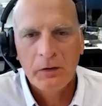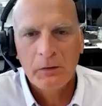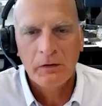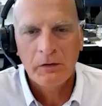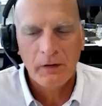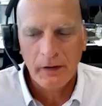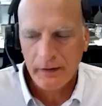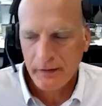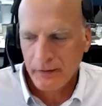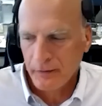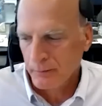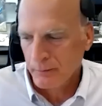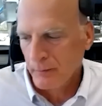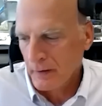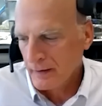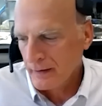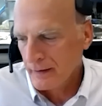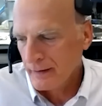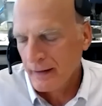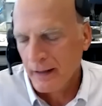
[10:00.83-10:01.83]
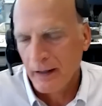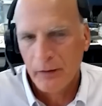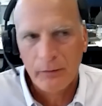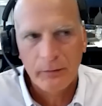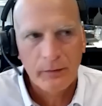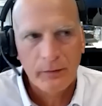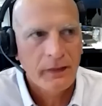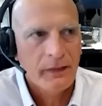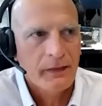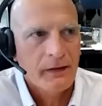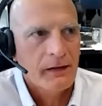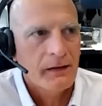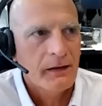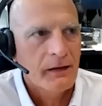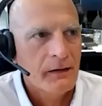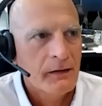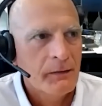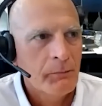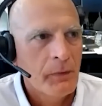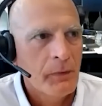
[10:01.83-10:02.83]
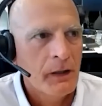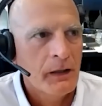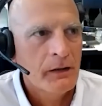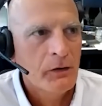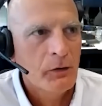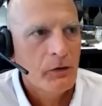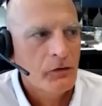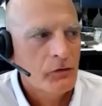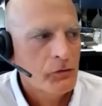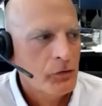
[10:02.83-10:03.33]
clunk your money down with and U.S.